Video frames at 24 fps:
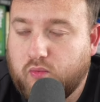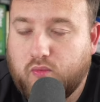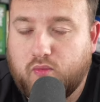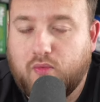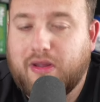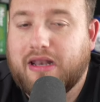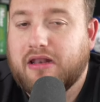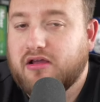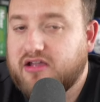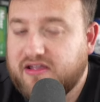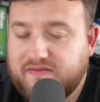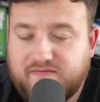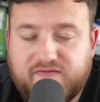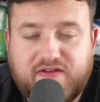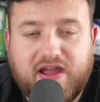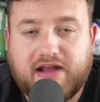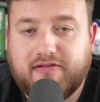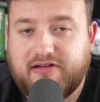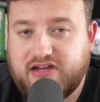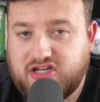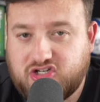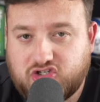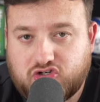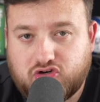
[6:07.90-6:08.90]
We're looking
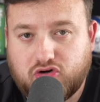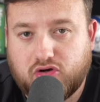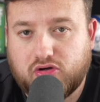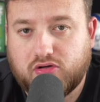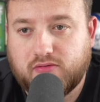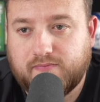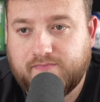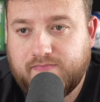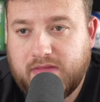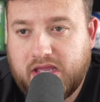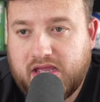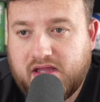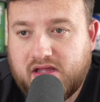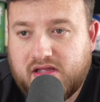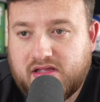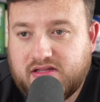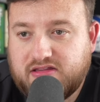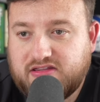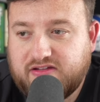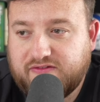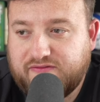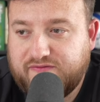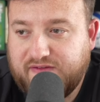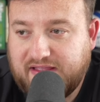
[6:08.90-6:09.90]
very strong.
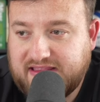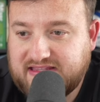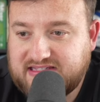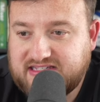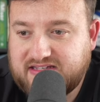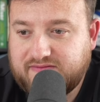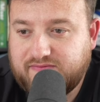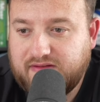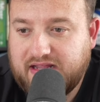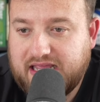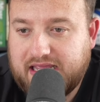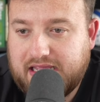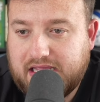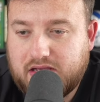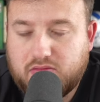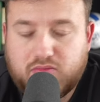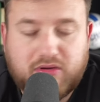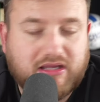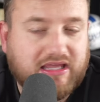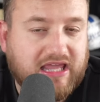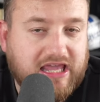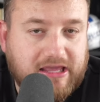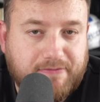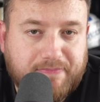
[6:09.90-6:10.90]
Defensively, we're
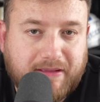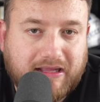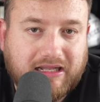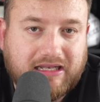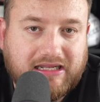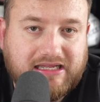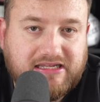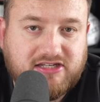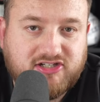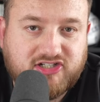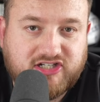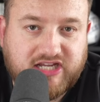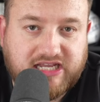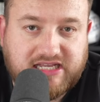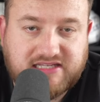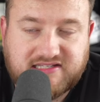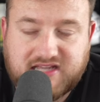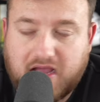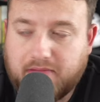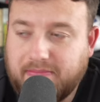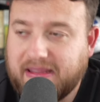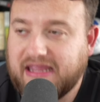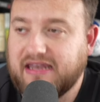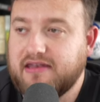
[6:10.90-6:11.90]
keeping clean sheets.
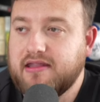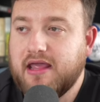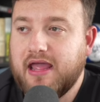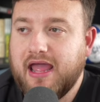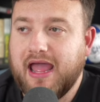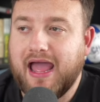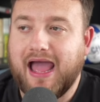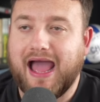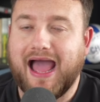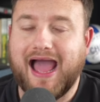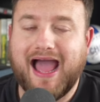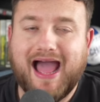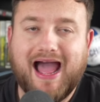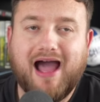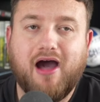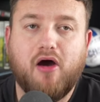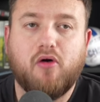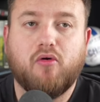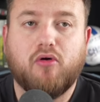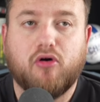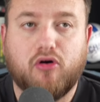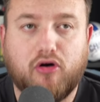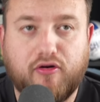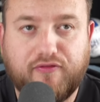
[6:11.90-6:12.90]
I mean,
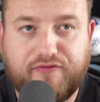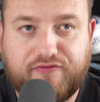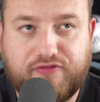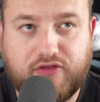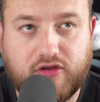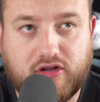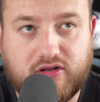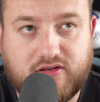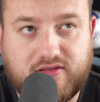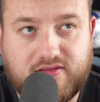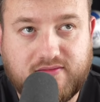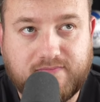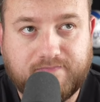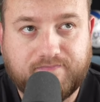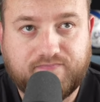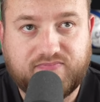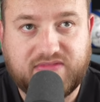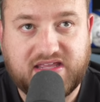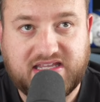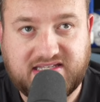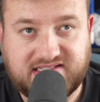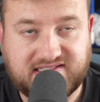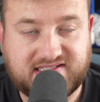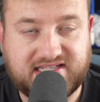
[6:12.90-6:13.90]
how often
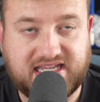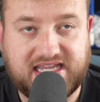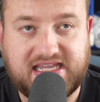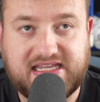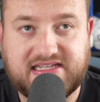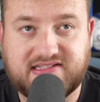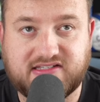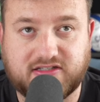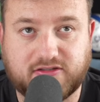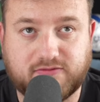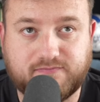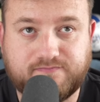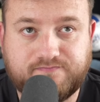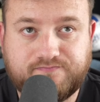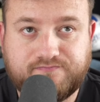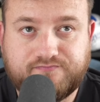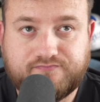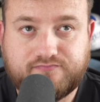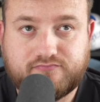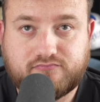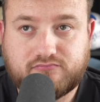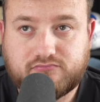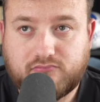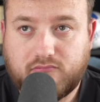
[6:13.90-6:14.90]
this season
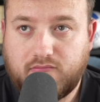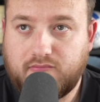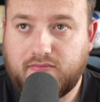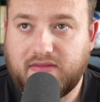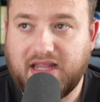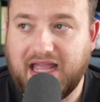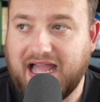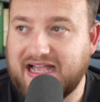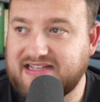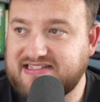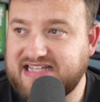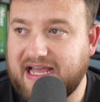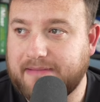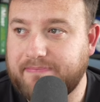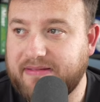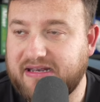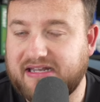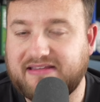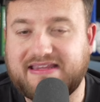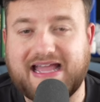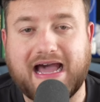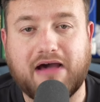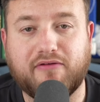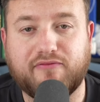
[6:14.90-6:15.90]
has that been
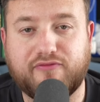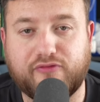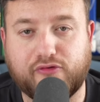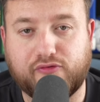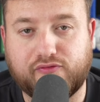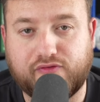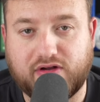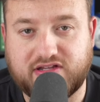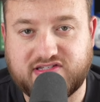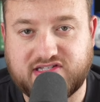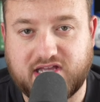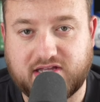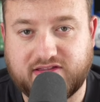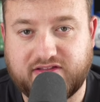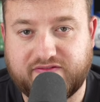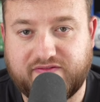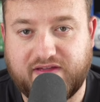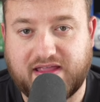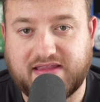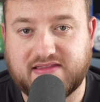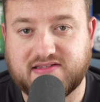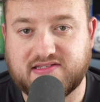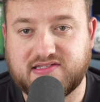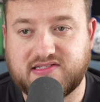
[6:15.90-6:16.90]
a downfall for us, our
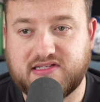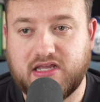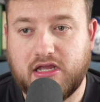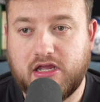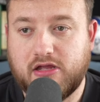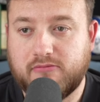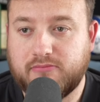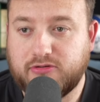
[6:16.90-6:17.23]
defence?